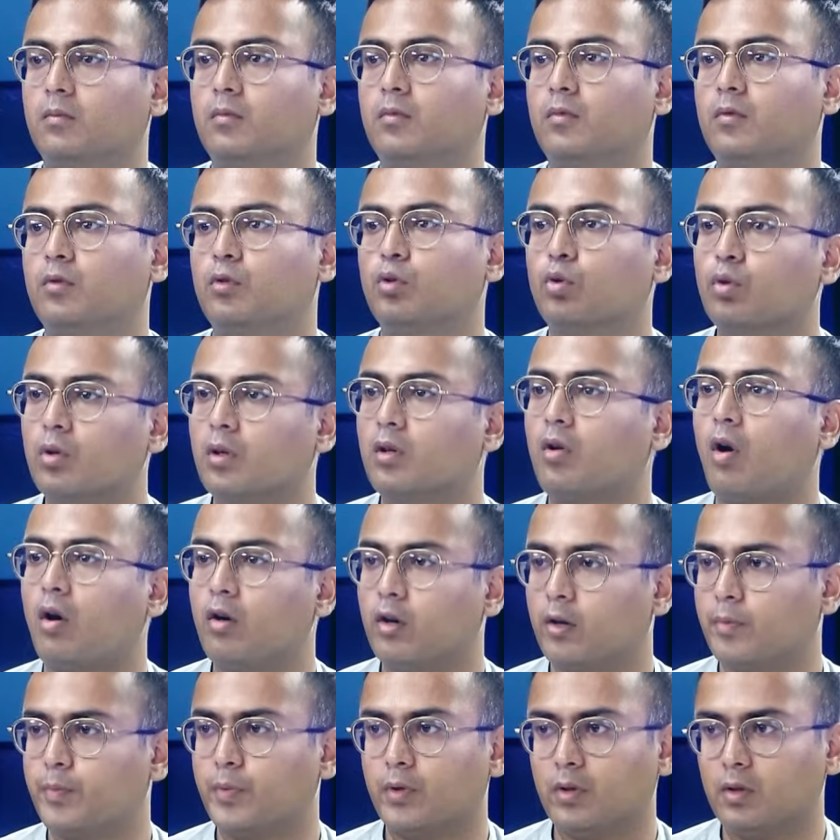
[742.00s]
rural
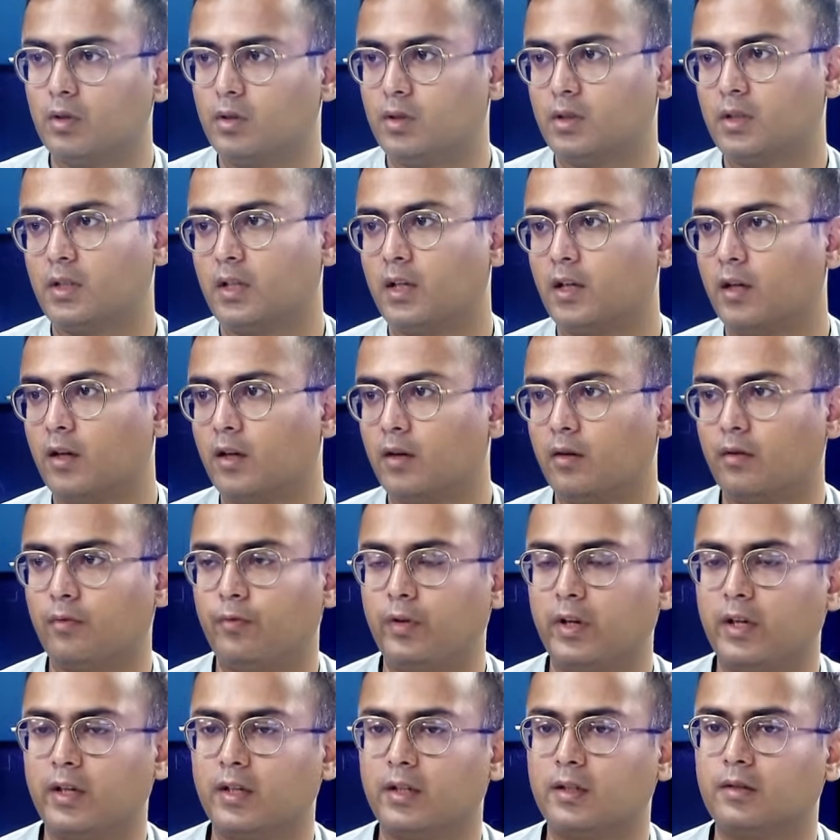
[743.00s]
entrepreneurs,
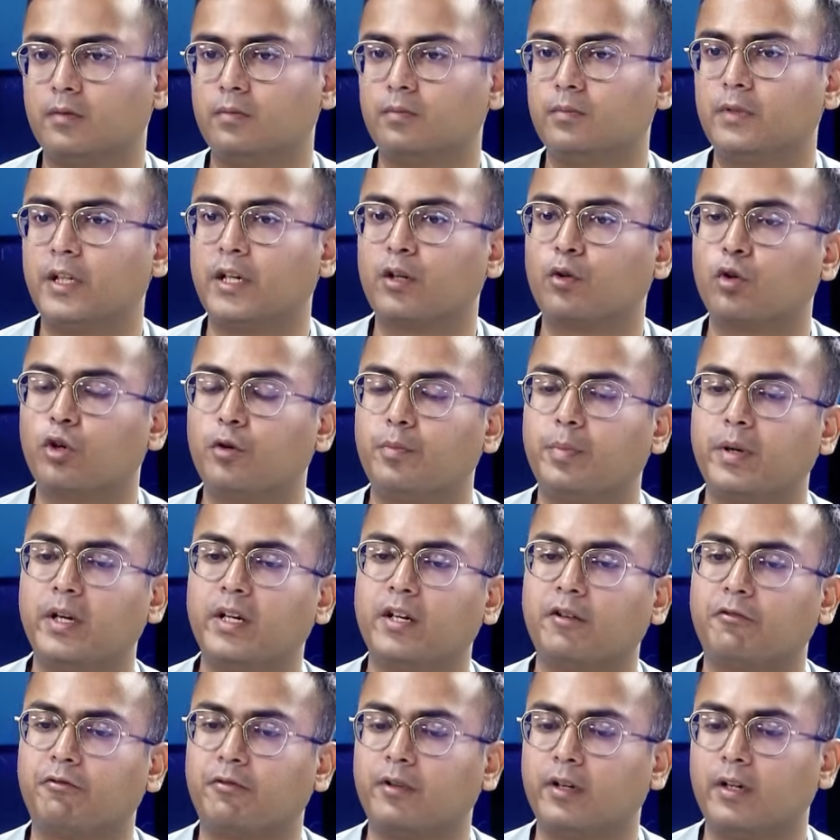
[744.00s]
where there could be
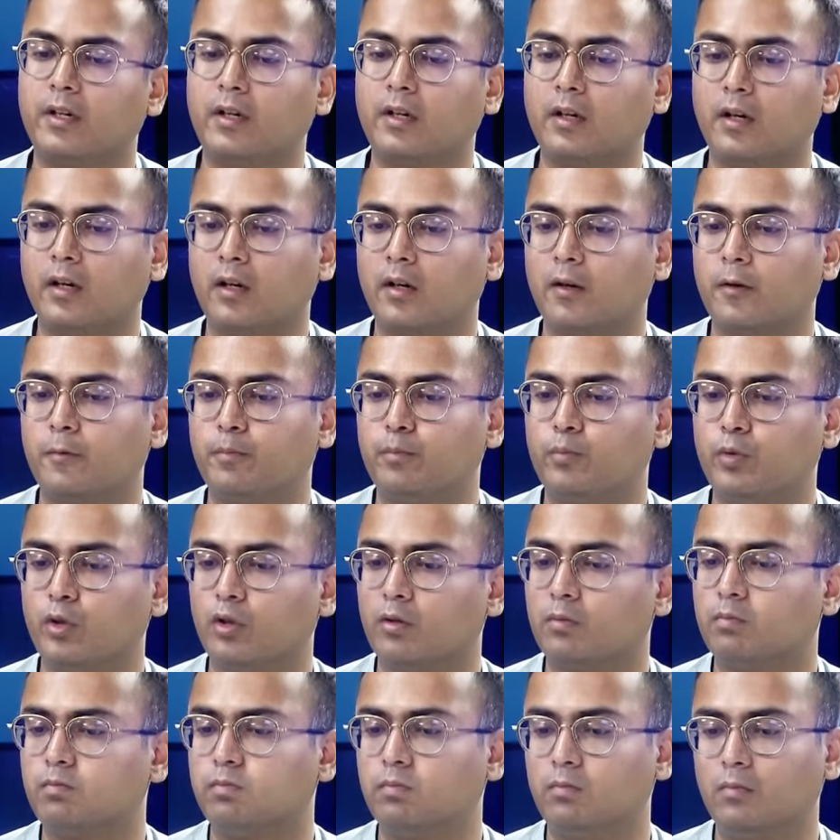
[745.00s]
different,
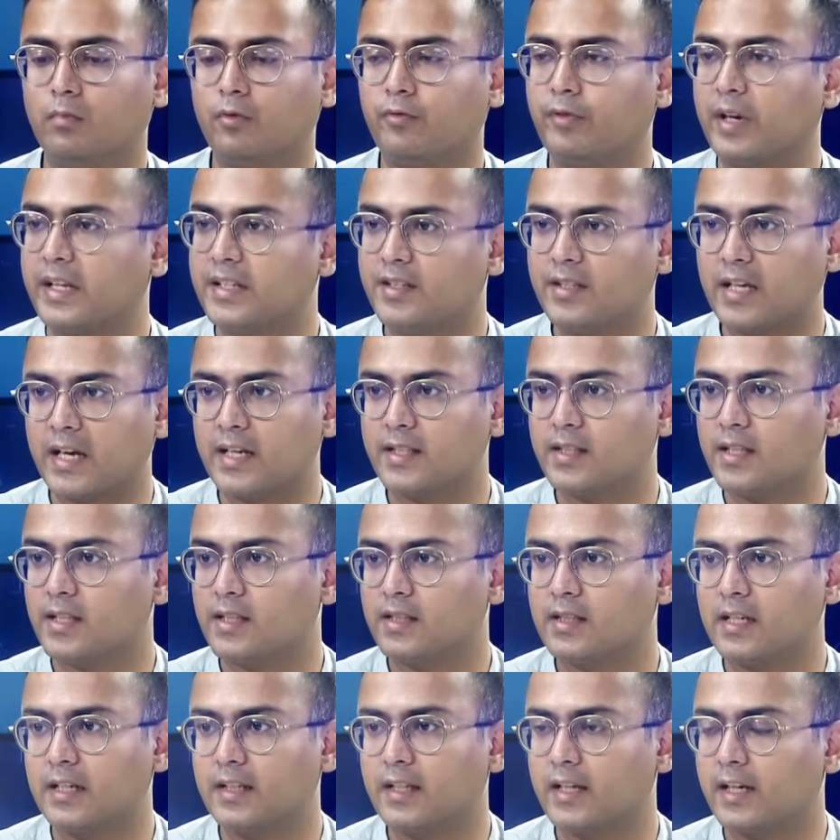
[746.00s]
franchisees
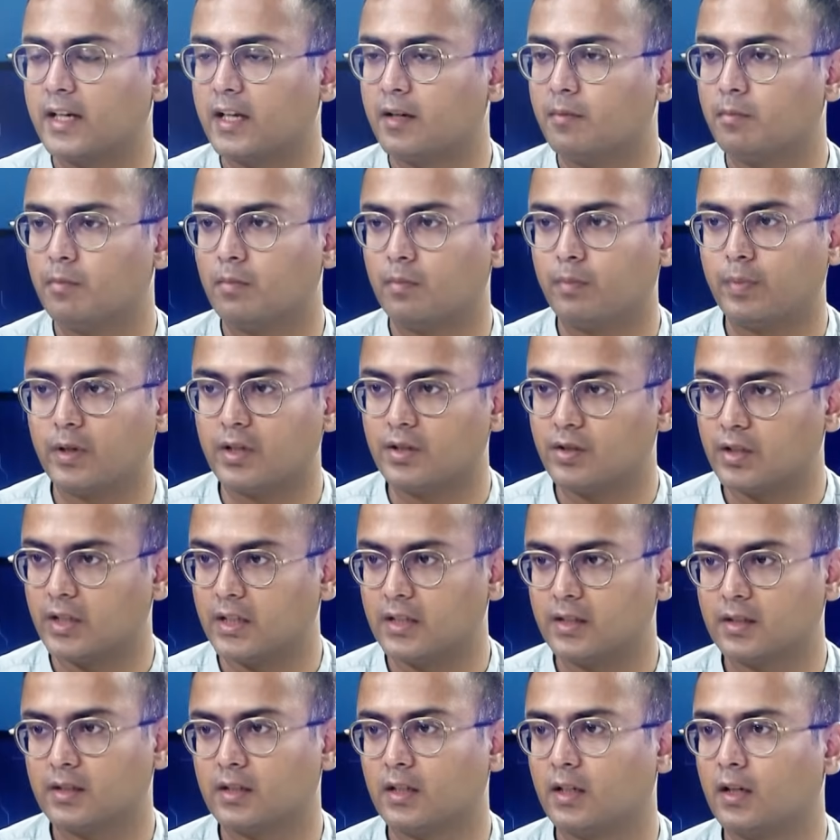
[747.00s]
that they can
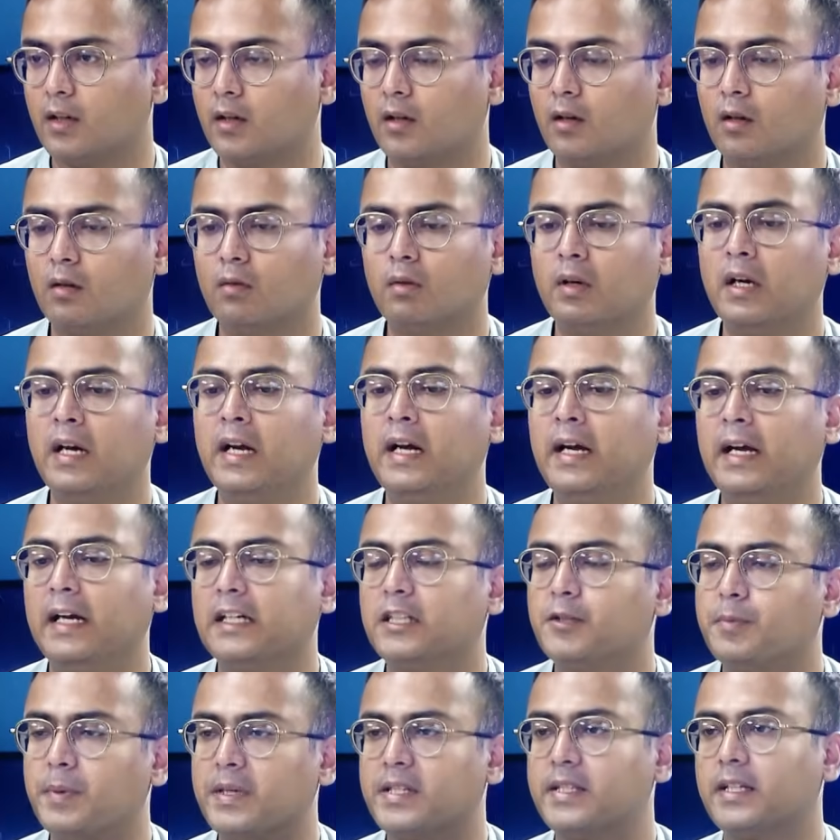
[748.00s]
purchase.
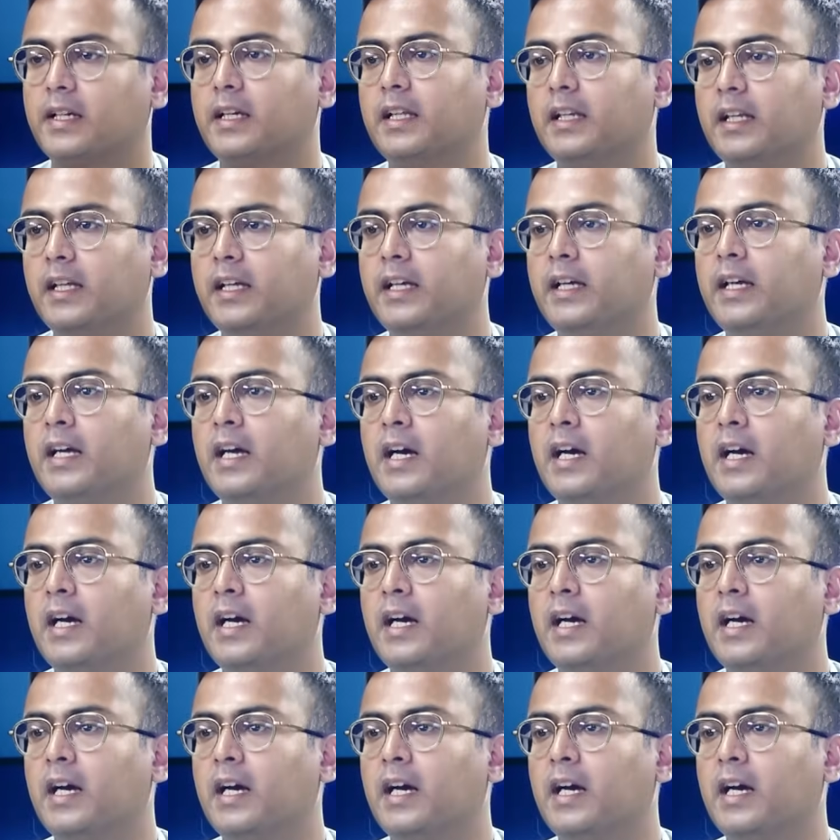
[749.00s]
It's basically,